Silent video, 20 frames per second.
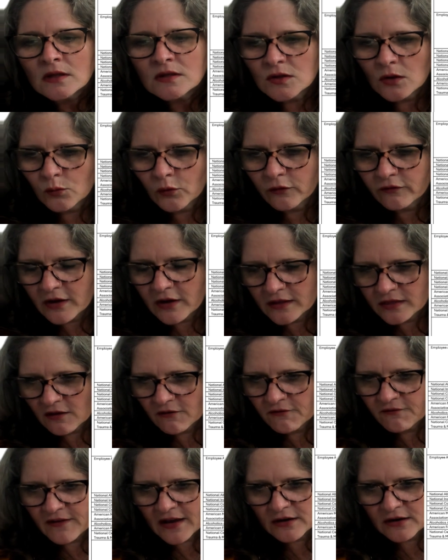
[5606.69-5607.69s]
So we've got
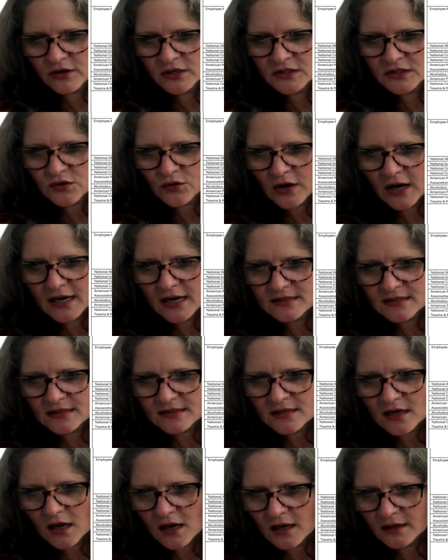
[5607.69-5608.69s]
the Veterans
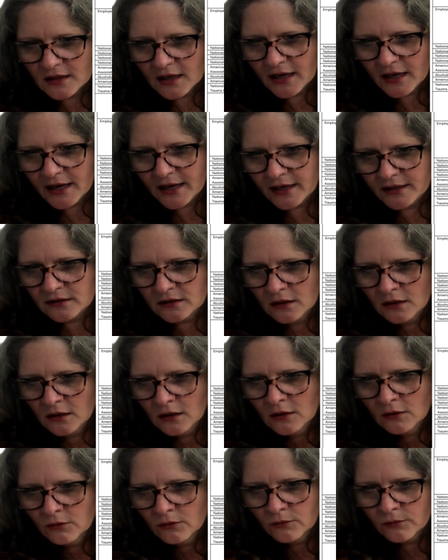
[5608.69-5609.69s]
Crisis Hotline
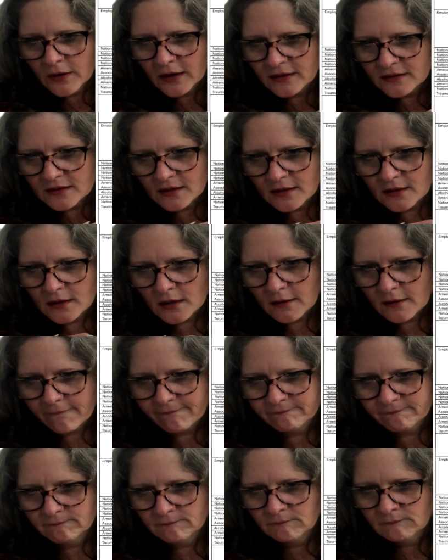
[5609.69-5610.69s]
right
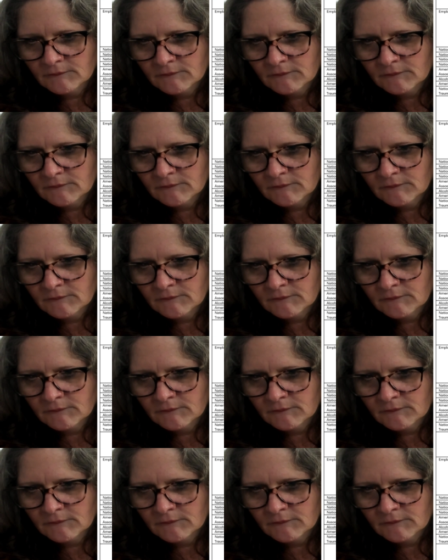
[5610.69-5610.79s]
there